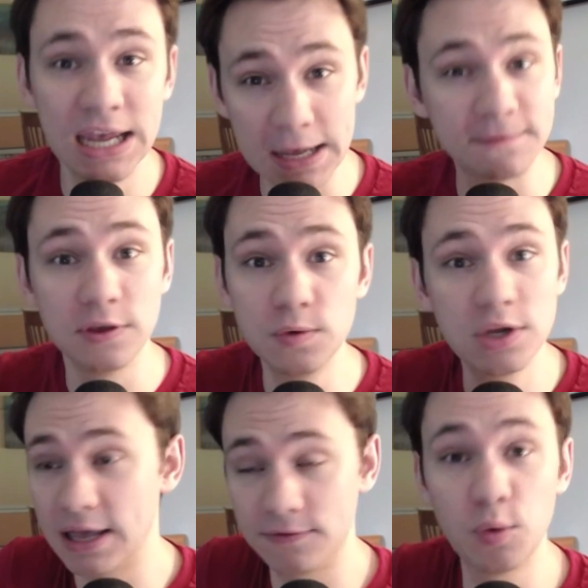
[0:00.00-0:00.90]
If
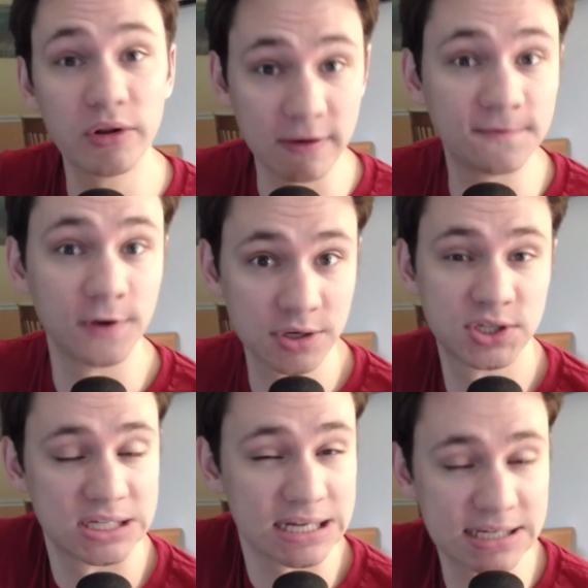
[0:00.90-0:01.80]
you are the
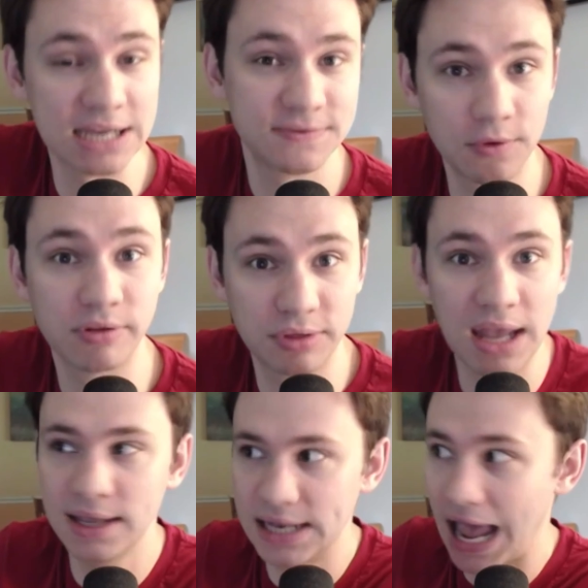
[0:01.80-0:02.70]
first successful
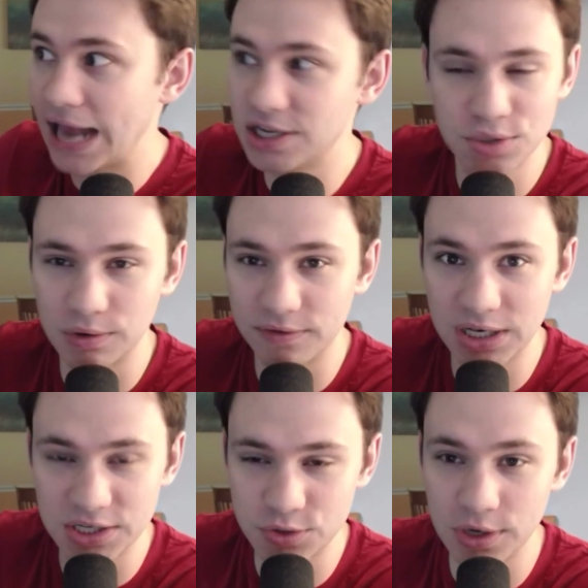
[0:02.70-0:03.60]
thing in any sort of
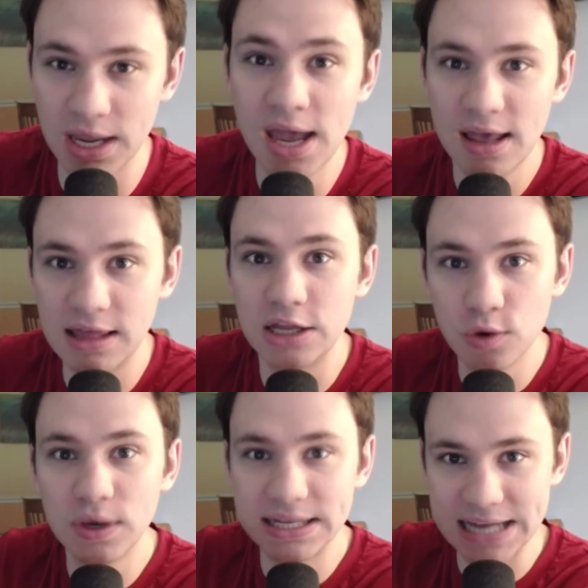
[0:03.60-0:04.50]
industry, then you
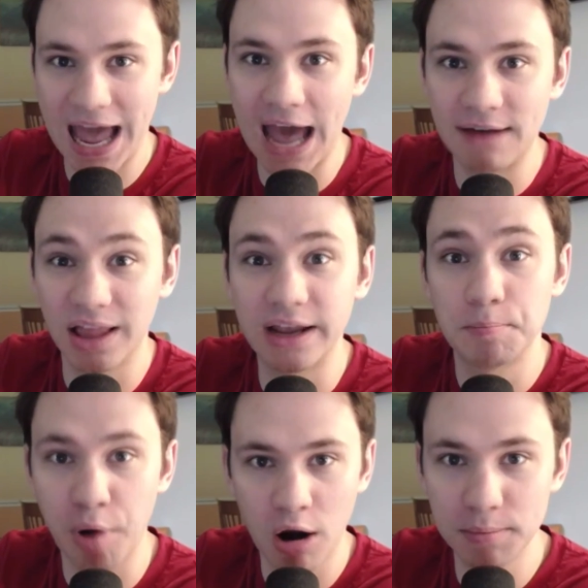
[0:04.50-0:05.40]
get to have like a
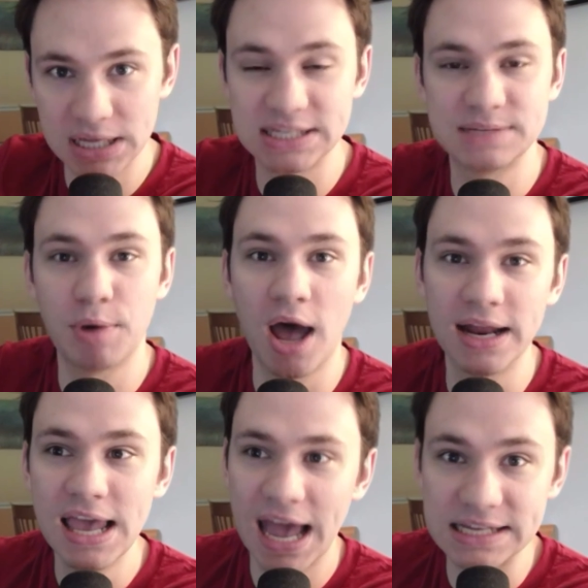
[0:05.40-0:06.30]
permanent spot
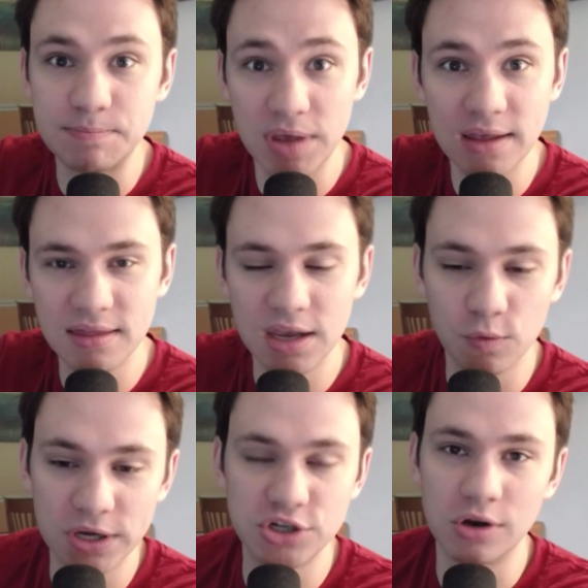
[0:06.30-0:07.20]
as being the
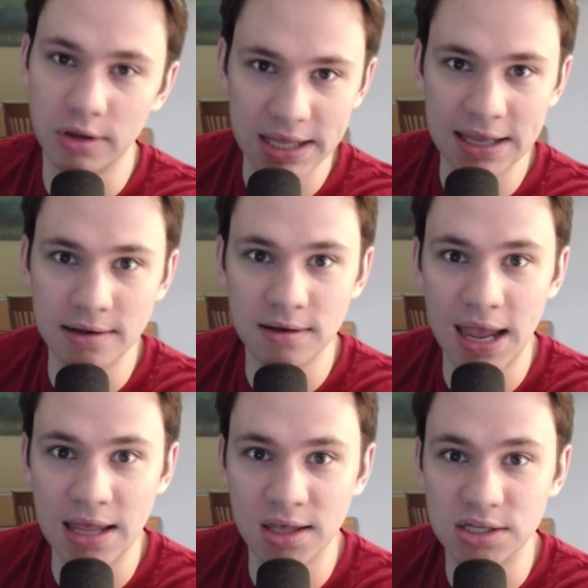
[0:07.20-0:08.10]
original in
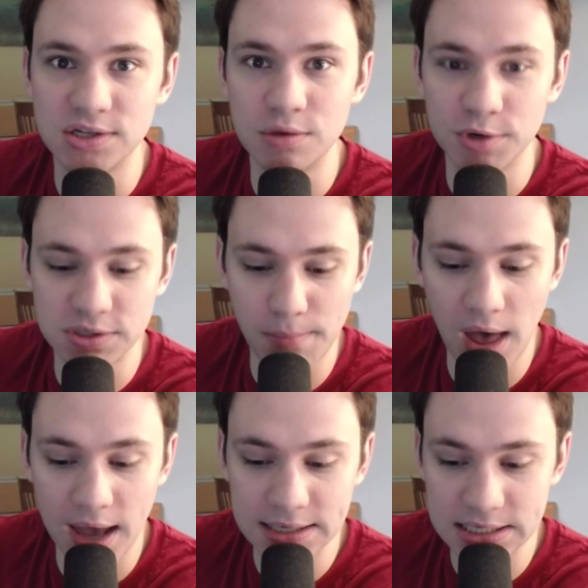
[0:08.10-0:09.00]
a consumer's
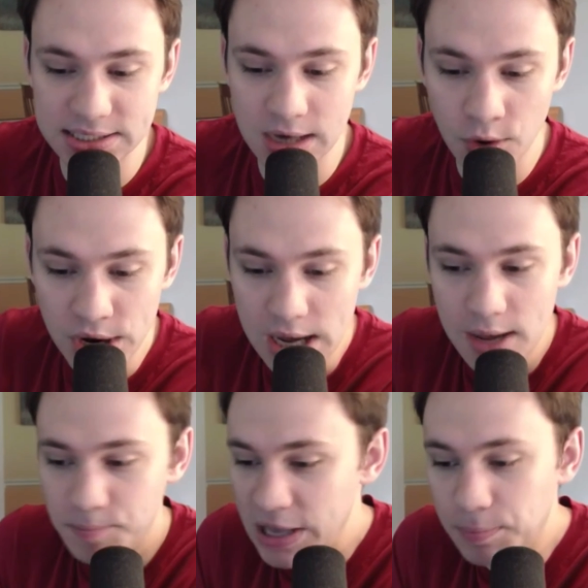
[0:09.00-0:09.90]
mind. And so
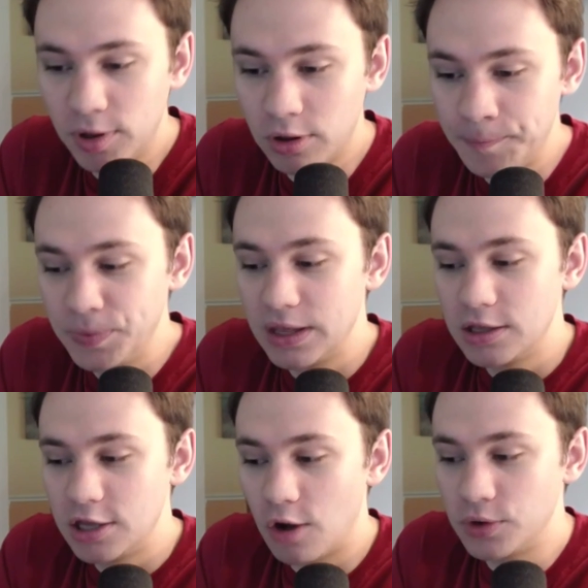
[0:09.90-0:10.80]
people,
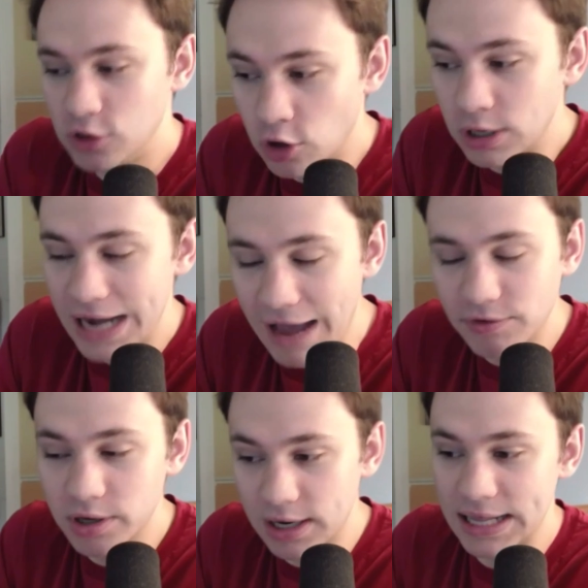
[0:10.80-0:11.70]
you're
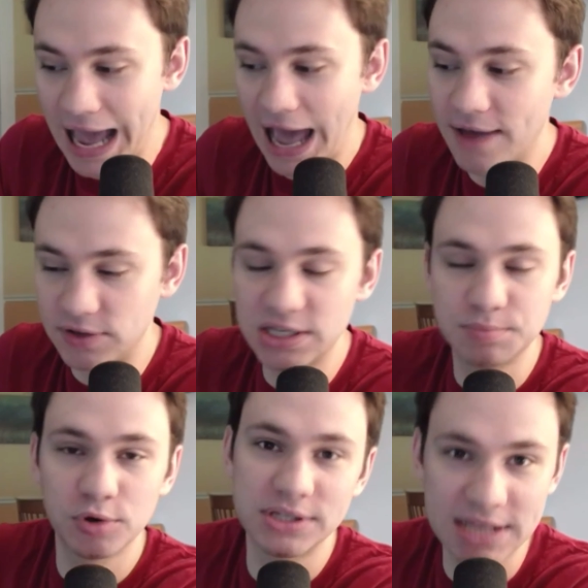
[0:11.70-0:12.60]
never going to have
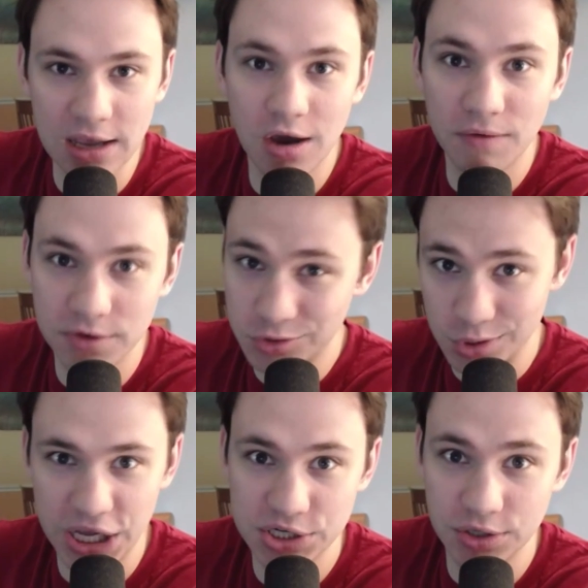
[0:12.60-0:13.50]
esports take over
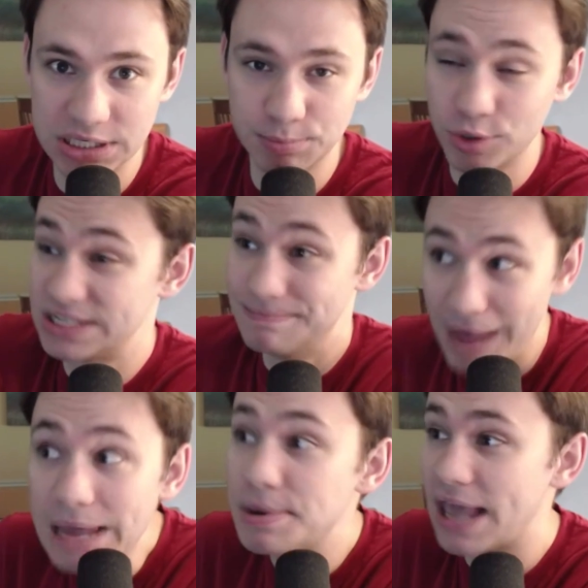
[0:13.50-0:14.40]
traditional sports,
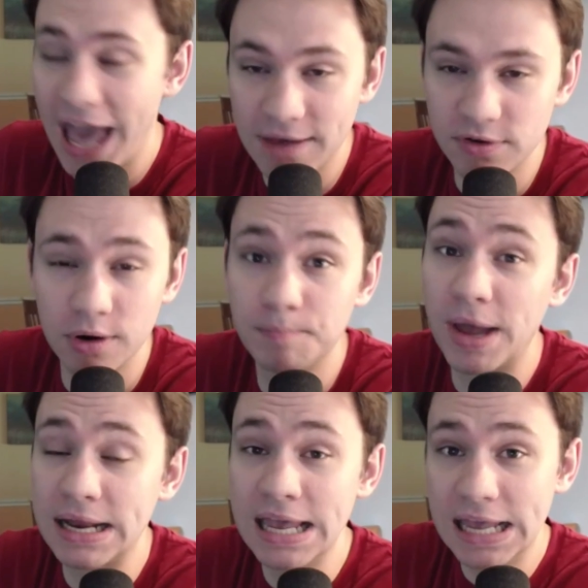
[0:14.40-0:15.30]
maybe ever,
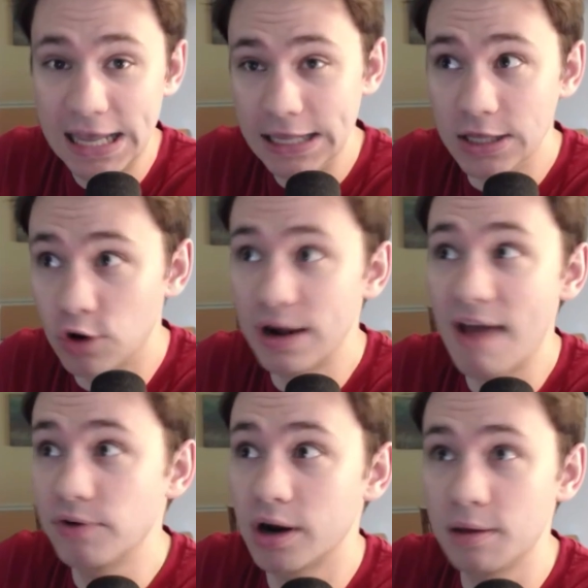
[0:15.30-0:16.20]
but you're
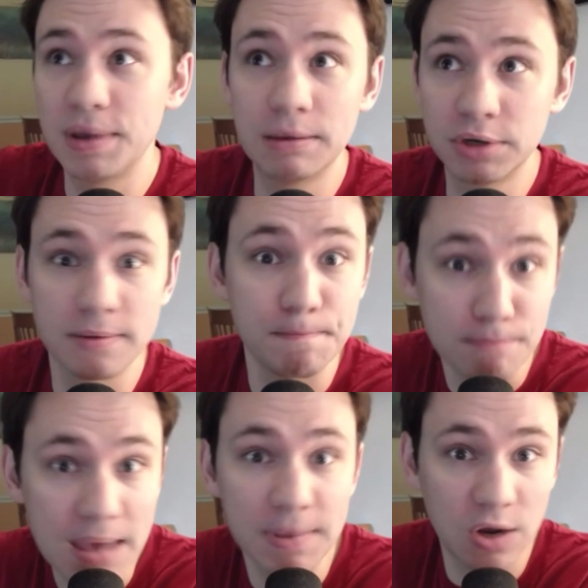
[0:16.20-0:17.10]
never going to be able to
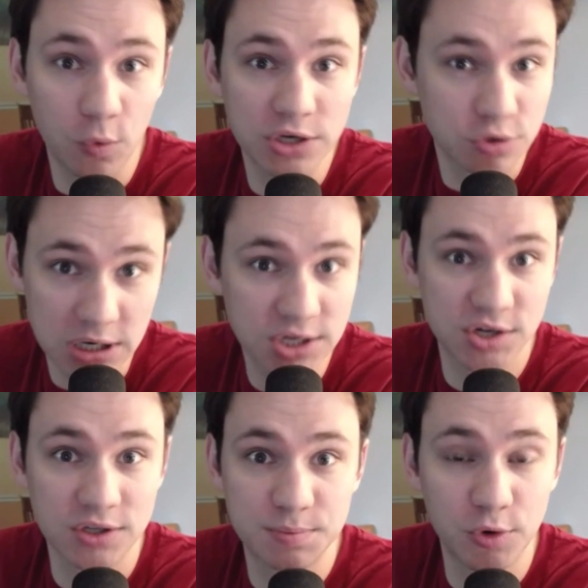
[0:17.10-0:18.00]
mimic what
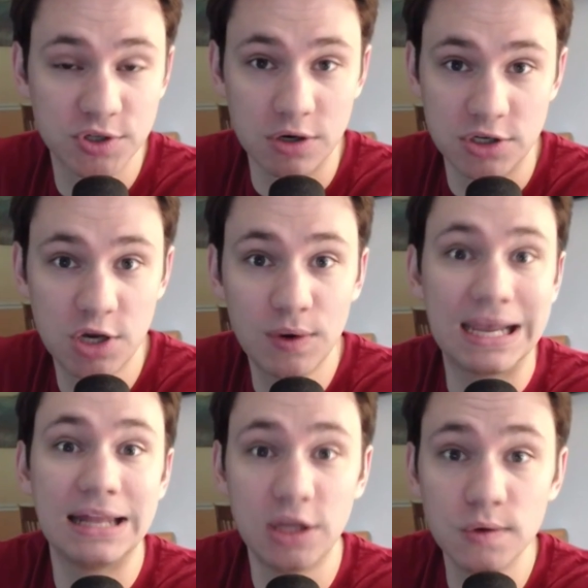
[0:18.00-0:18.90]
traditional sports are doing
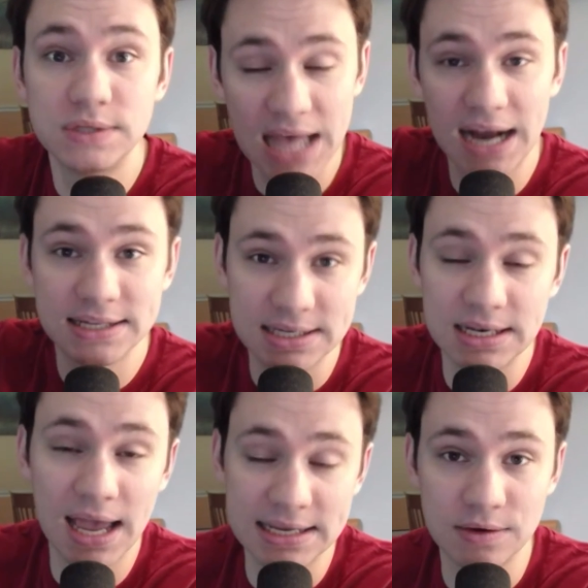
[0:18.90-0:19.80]
and use that
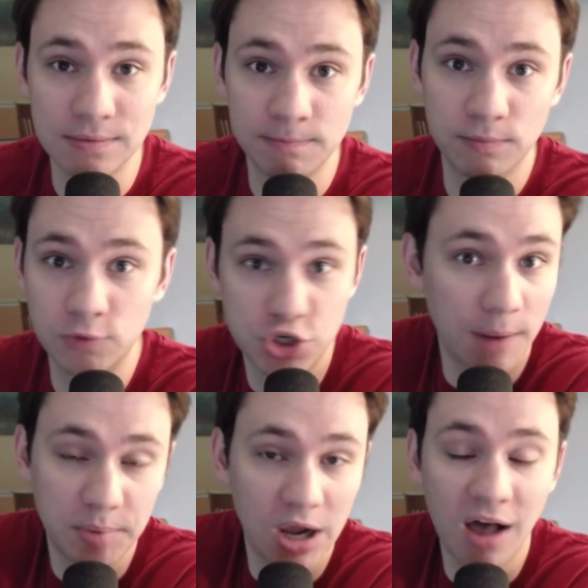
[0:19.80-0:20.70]
as a
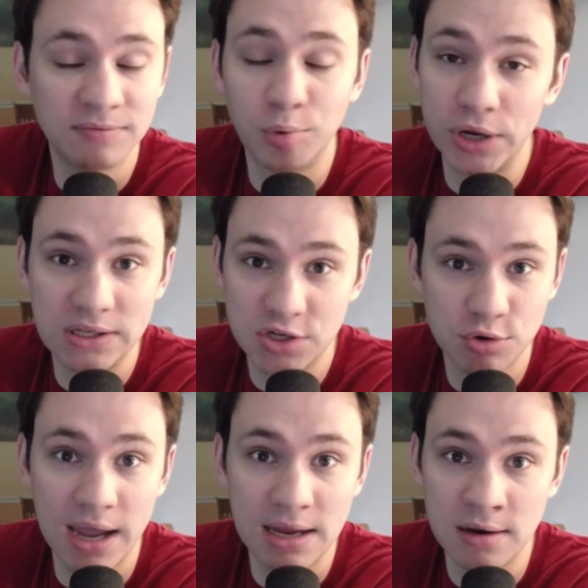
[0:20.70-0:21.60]
jumping off point to
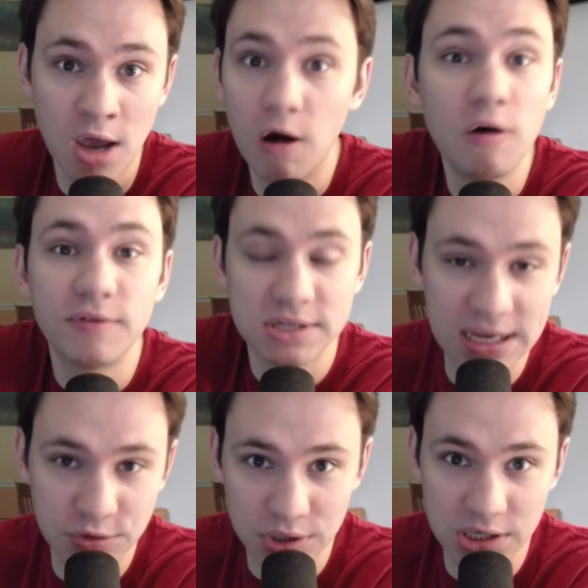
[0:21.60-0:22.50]
try and
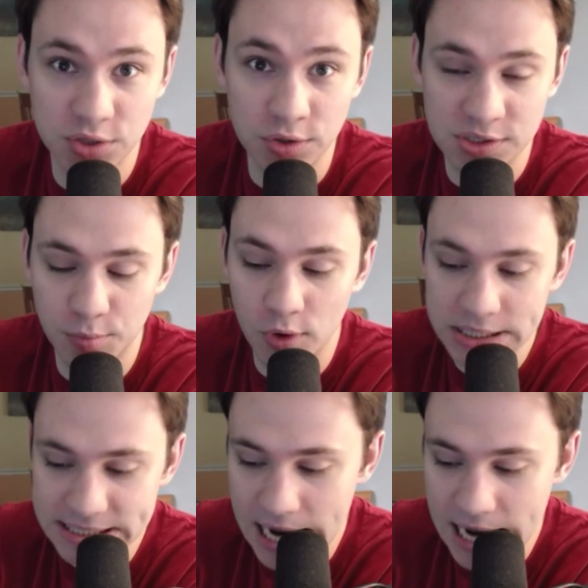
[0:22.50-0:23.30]
overtake traditional sports.